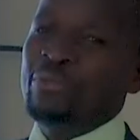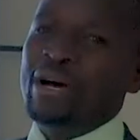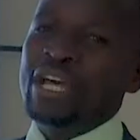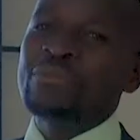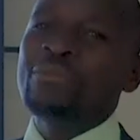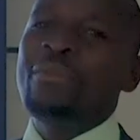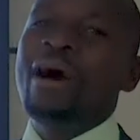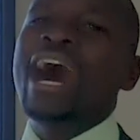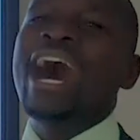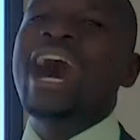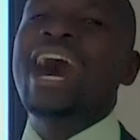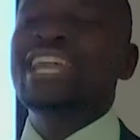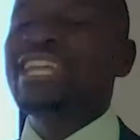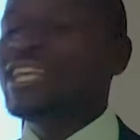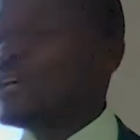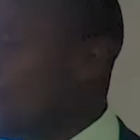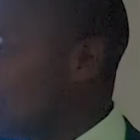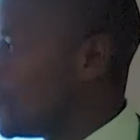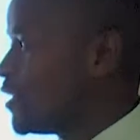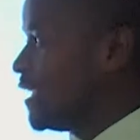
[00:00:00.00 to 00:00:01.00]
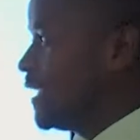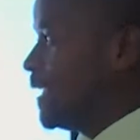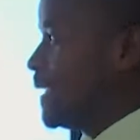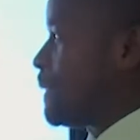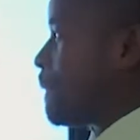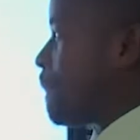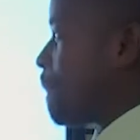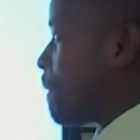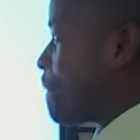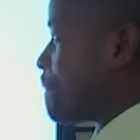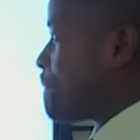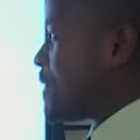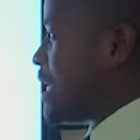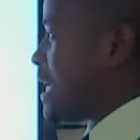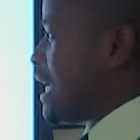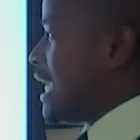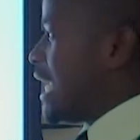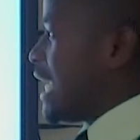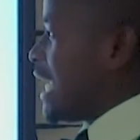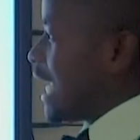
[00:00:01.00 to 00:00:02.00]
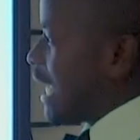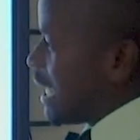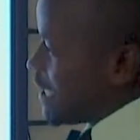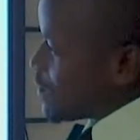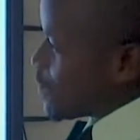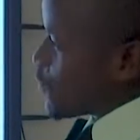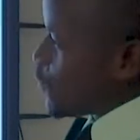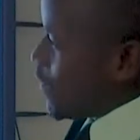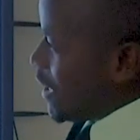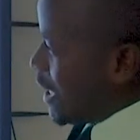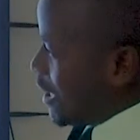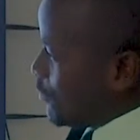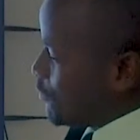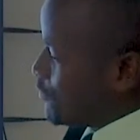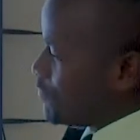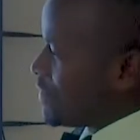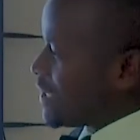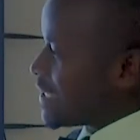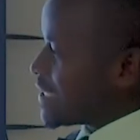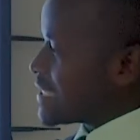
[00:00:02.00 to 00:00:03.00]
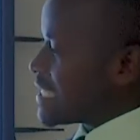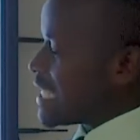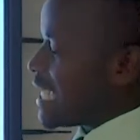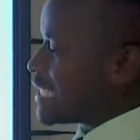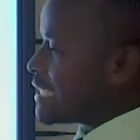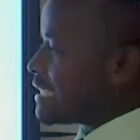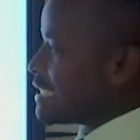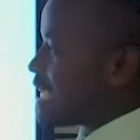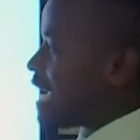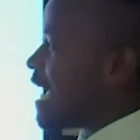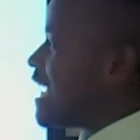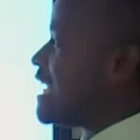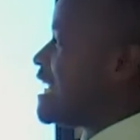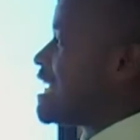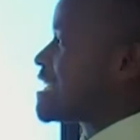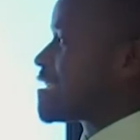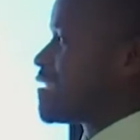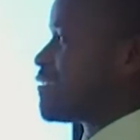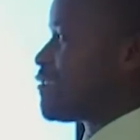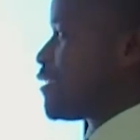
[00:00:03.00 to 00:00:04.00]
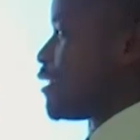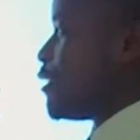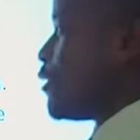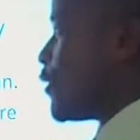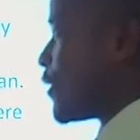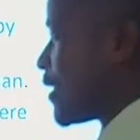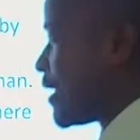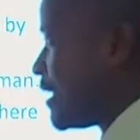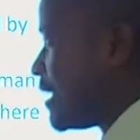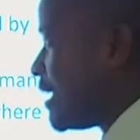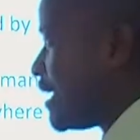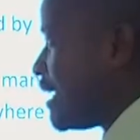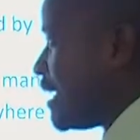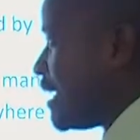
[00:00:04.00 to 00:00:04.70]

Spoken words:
by money only. As well, Mr. Taylor's theory